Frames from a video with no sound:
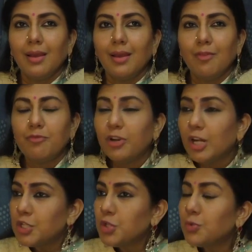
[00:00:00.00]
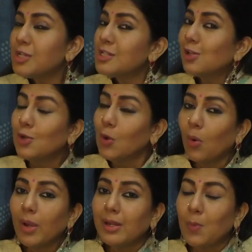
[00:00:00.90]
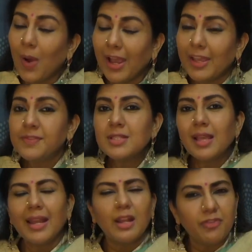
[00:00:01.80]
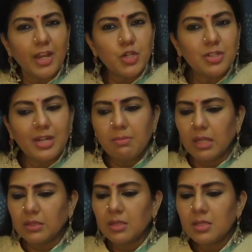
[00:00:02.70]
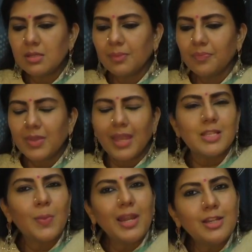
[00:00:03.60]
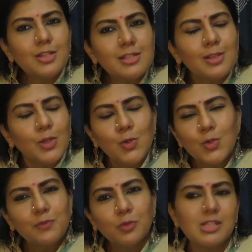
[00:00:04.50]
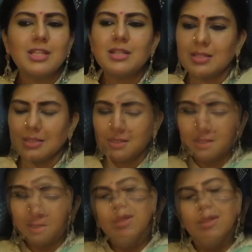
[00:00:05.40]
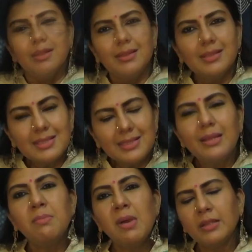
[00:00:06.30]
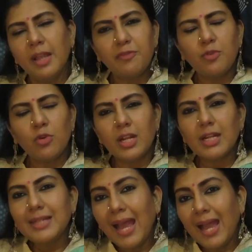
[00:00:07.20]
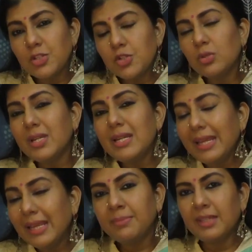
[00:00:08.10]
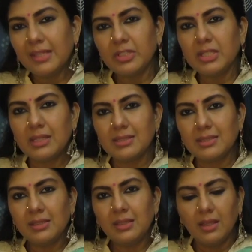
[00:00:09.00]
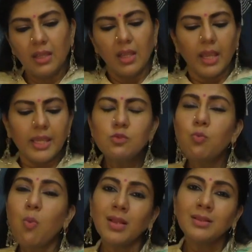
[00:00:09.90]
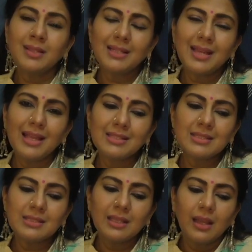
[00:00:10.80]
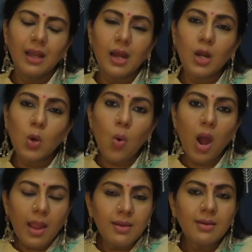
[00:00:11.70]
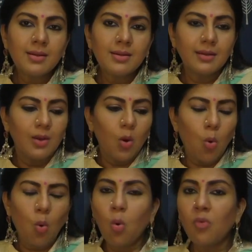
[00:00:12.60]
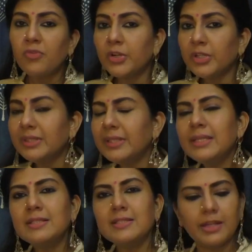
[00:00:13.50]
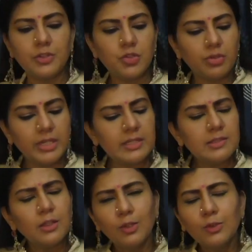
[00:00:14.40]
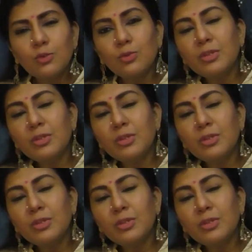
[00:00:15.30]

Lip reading: virtuous, loyal wives and affectionate mothers, as well as useful citizens. The stigma, therefore, attached to the name Devadasi is one that has acquired over these centuries through the